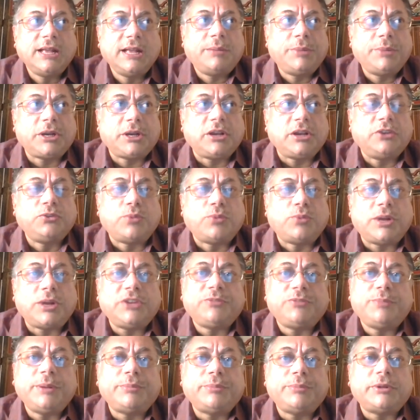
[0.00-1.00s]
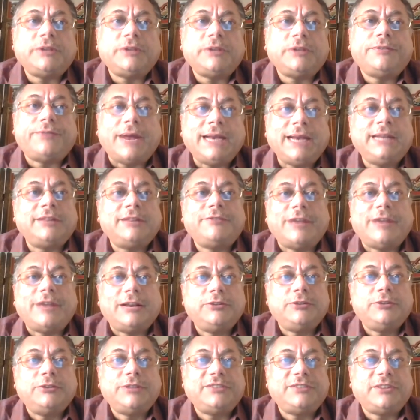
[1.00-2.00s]
because once people find the
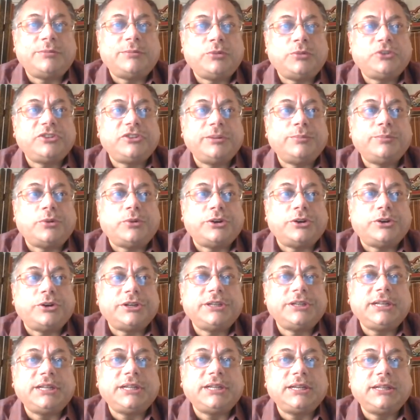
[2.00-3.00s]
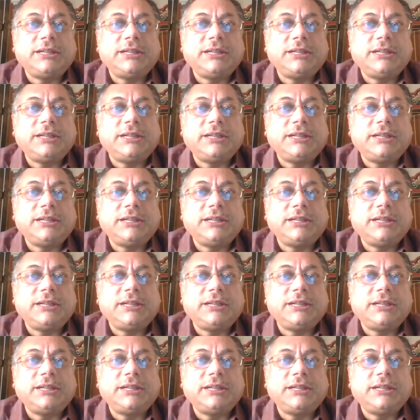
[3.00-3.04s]
value, that's the most important thing.